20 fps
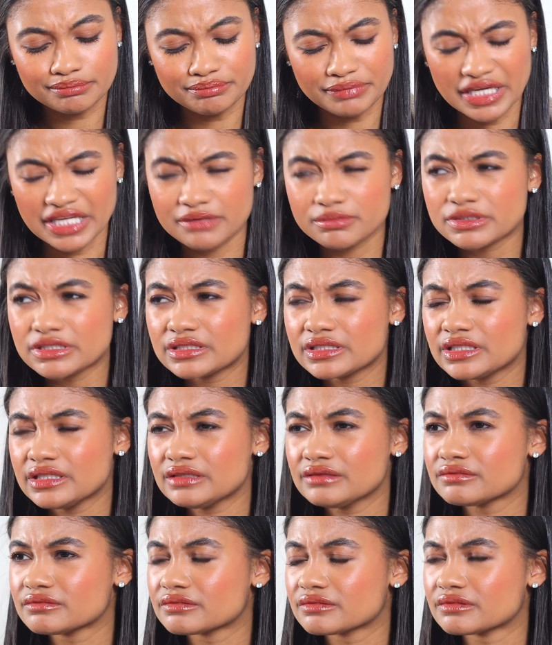
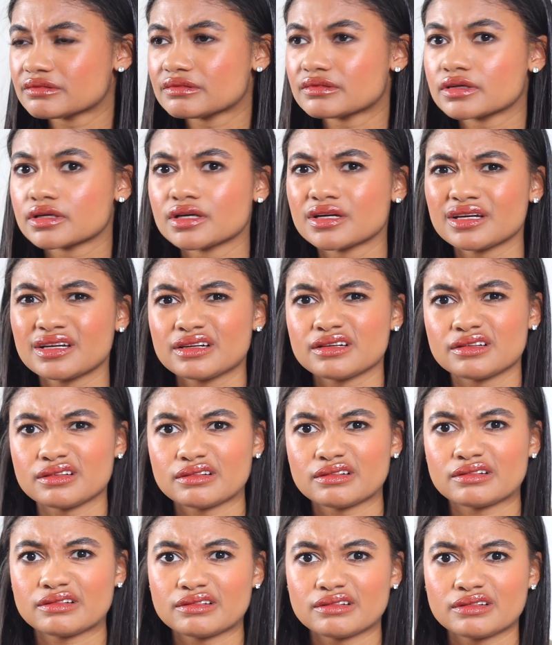Babely.
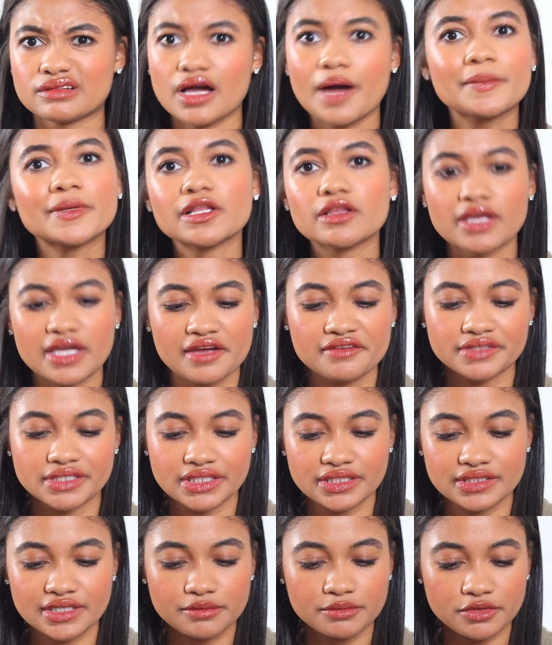I'm gonna link
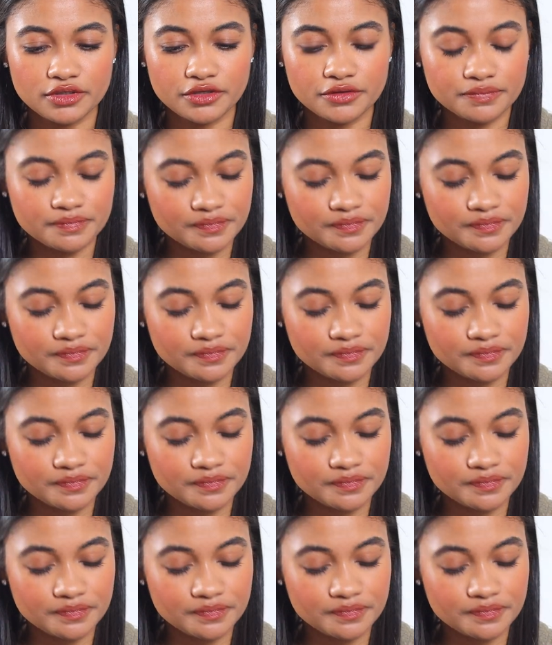everything down below.